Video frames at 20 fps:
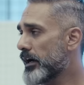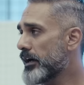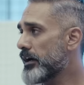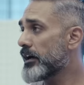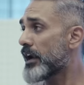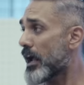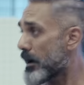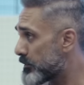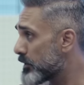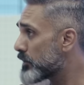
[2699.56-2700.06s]
Right?
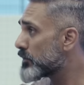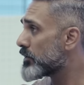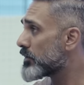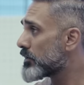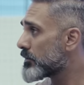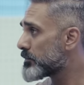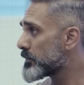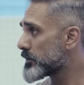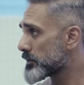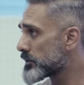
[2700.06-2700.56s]
It happened to
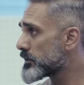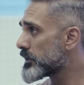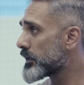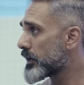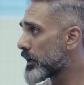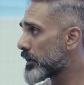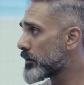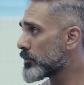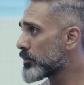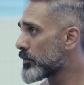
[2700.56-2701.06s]
a person that
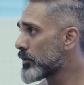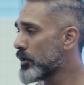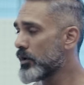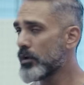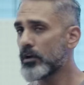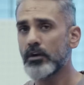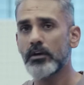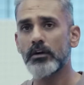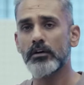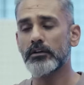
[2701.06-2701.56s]
I know.
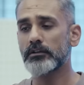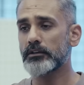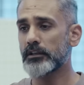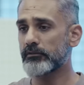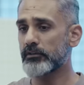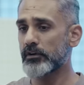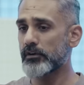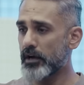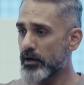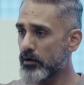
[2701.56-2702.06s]
Uh, they
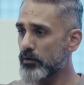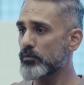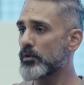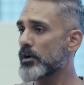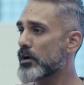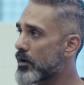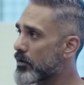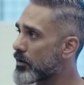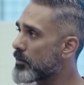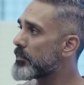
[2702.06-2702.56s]
were trying to
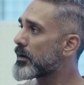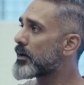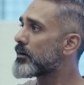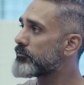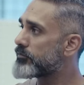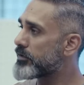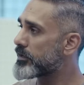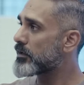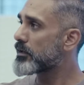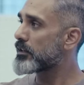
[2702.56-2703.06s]
work out and become
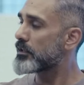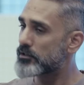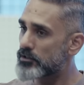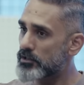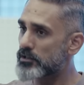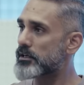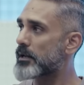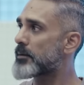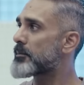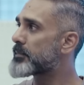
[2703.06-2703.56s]
fitter and they
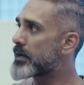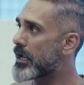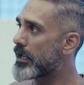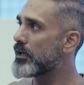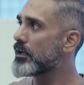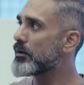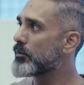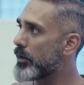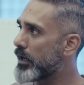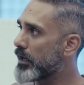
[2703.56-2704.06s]
just kept
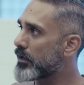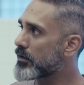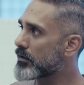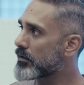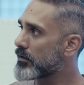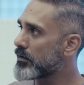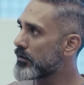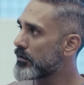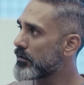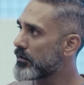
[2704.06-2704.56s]
gaining weight.
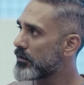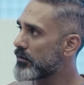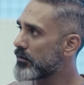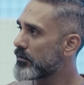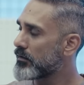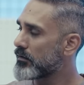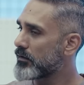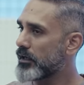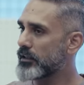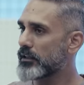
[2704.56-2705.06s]

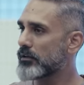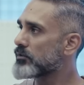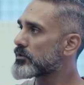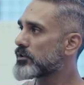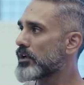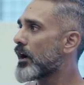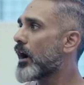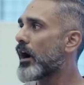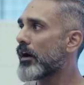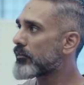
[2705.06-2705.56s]
Hmm. And they were
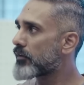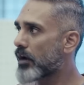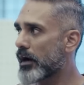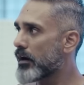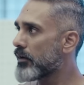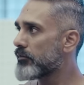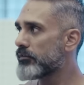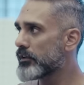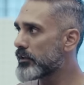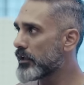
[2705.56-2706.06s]
saying, I've tried
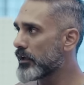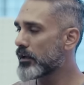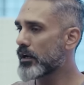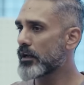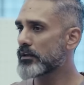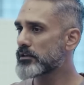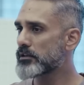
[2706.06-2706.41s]
everything. And I